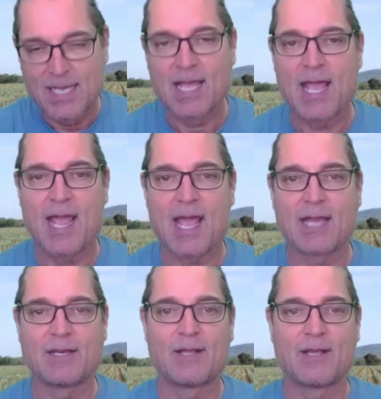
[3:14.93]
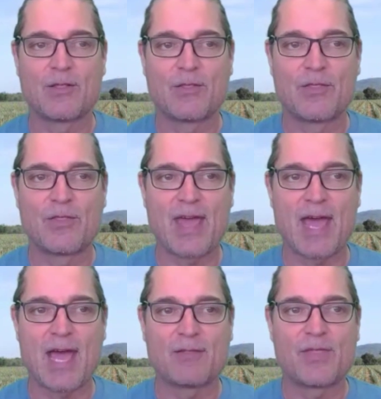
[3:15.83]
and
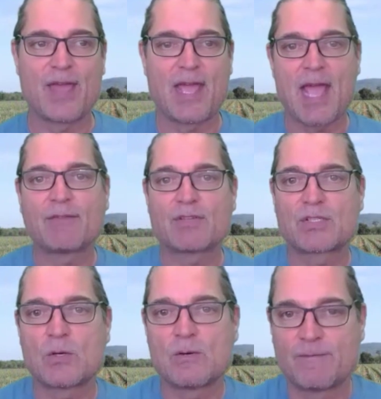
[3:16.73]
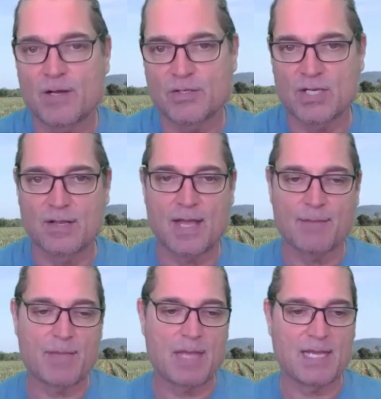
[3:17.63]
that they have a certain function, and
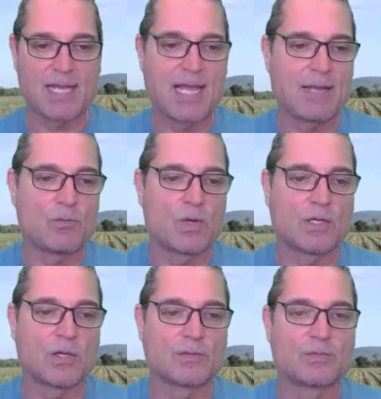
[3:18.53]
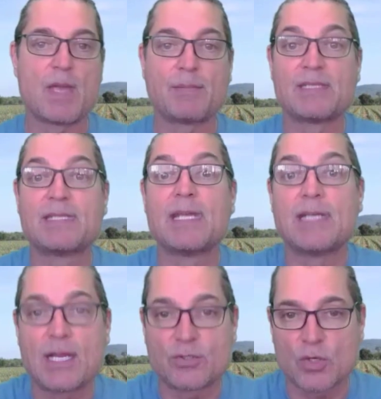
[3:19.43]
that maybe heat will maybe
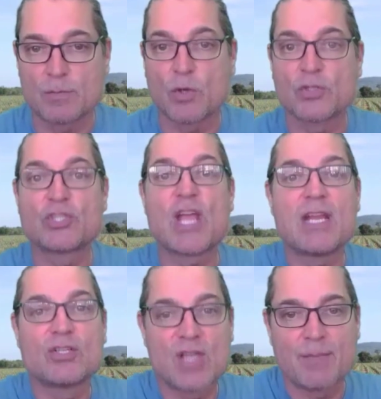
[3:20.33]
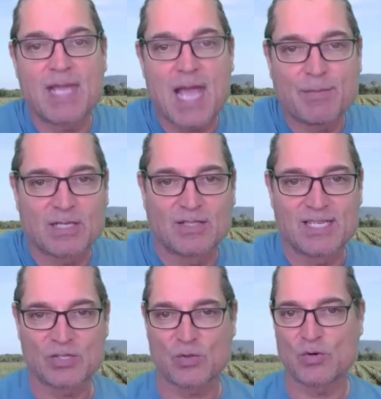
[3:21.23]
denature them or change them chemically
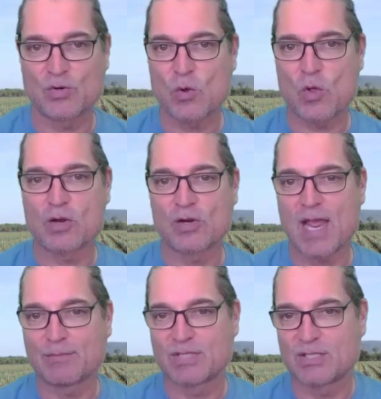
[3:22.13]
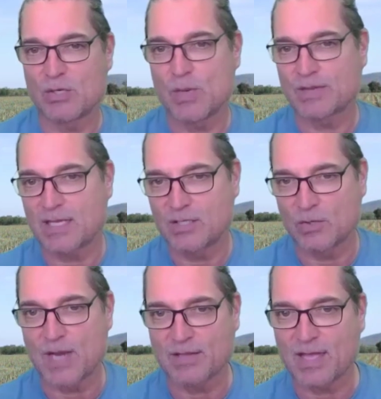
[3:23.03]
so they're no longer able to do what they
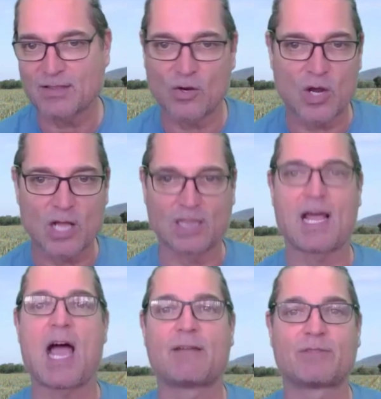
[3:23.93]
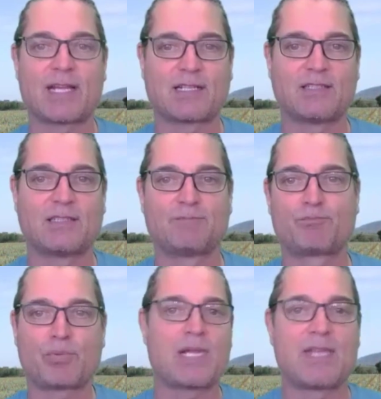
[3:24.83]
do. Not that they're alive like
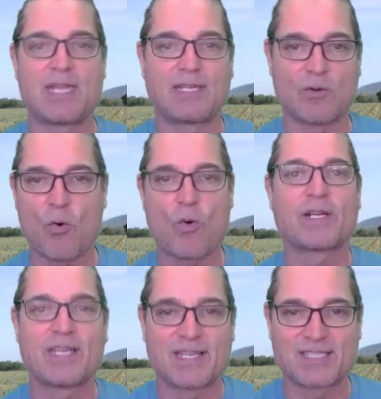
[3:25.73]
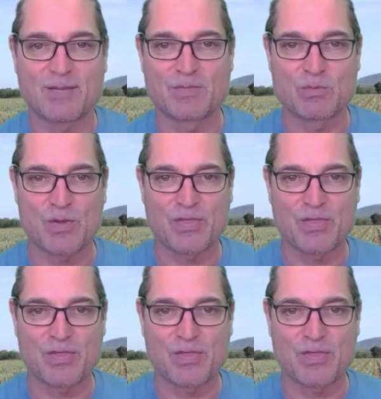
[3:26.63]
breathing organisms with